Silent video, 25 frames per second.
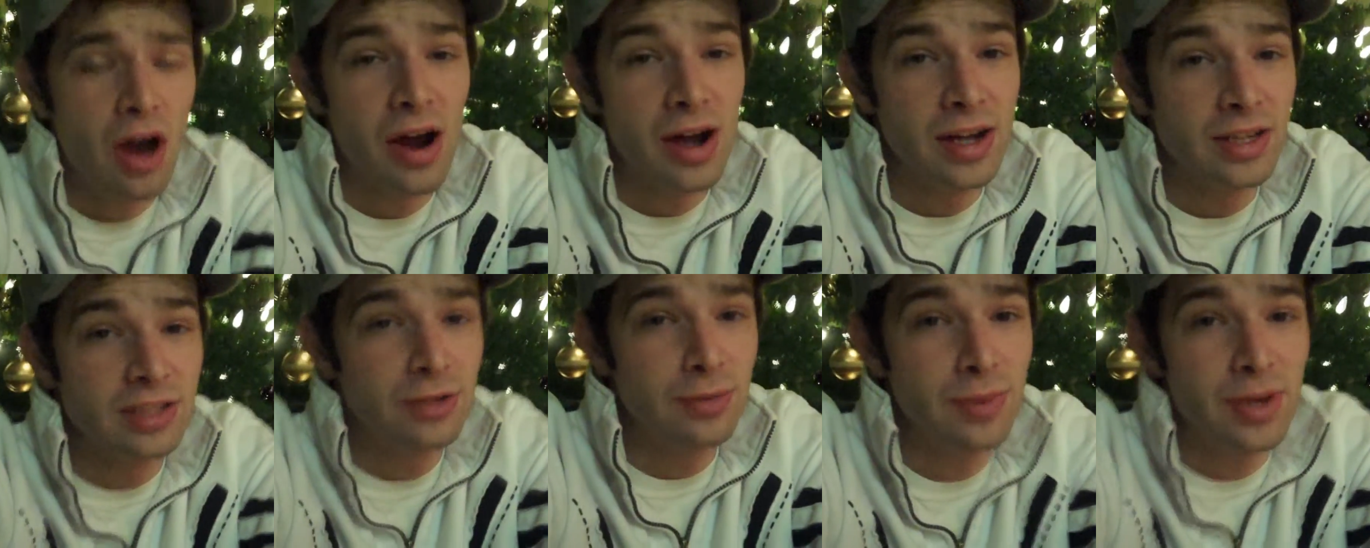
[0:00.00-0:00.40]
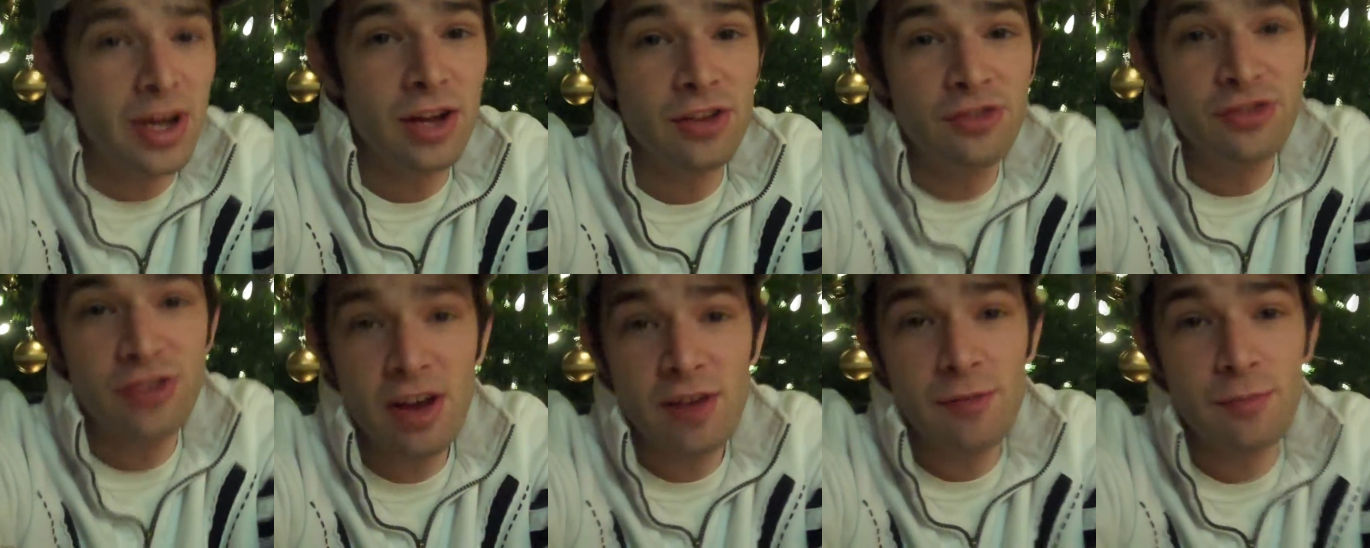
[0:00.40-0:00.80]
All right, so we
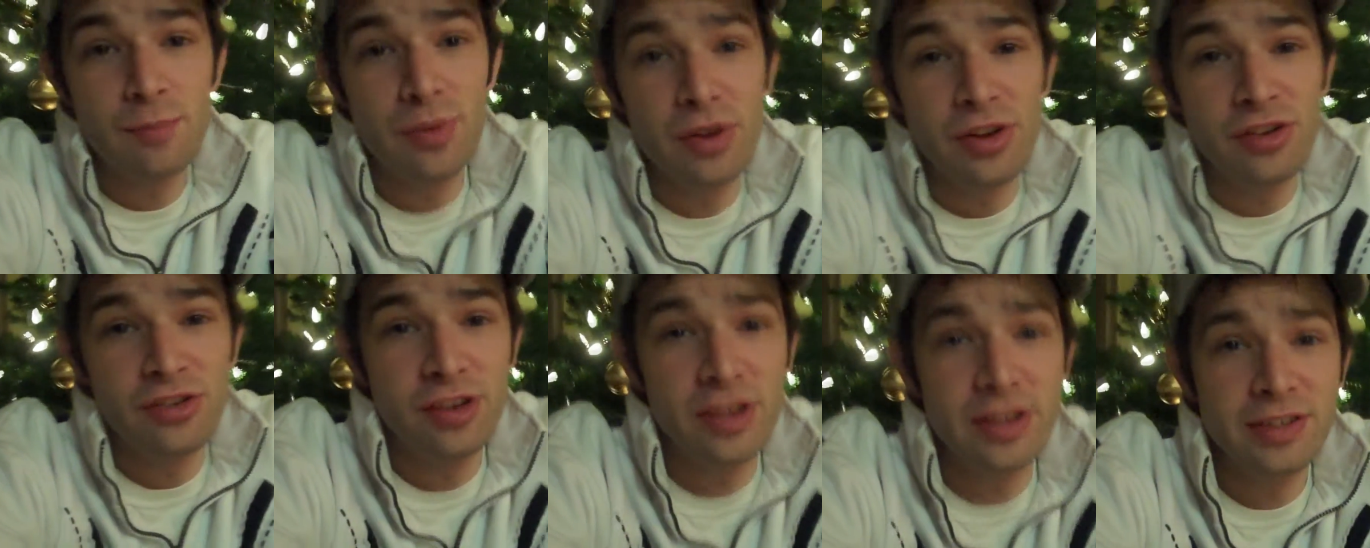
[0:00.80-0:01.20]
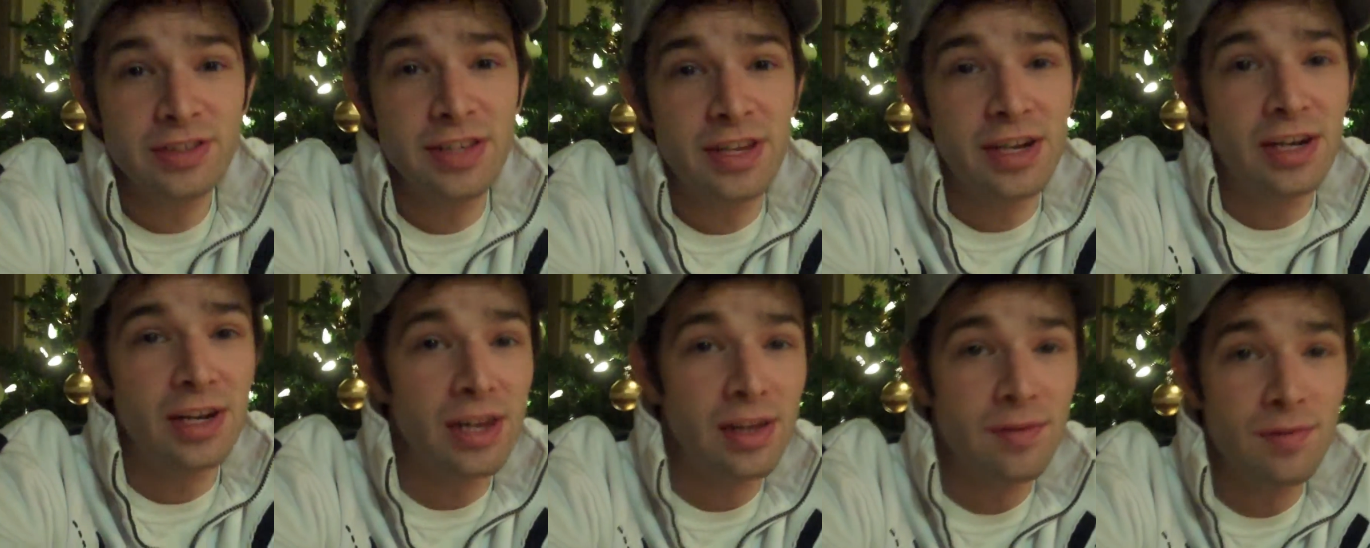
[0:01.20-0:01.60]
got Jeff Bridges
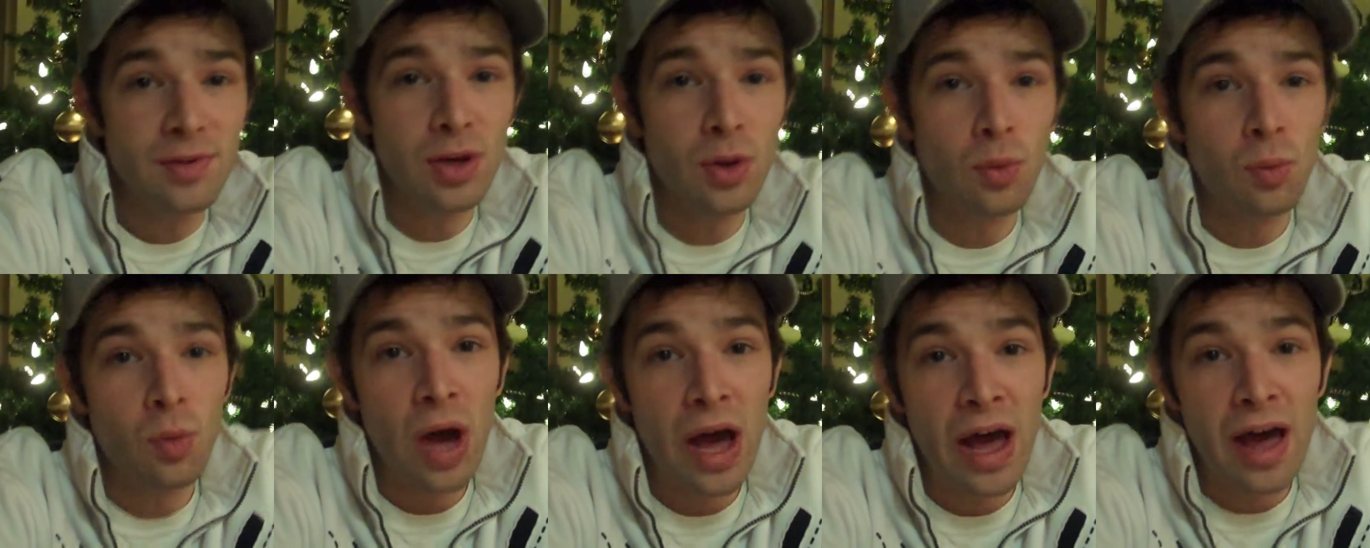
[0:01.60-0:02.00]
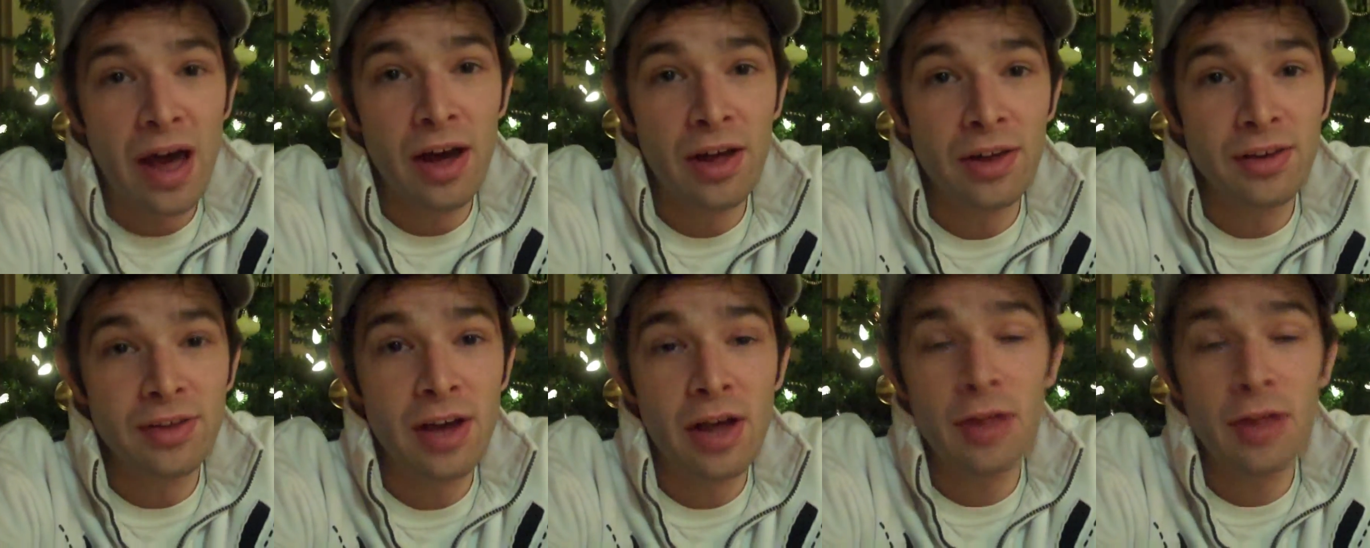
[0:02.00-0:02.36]
and Olivia Wilde.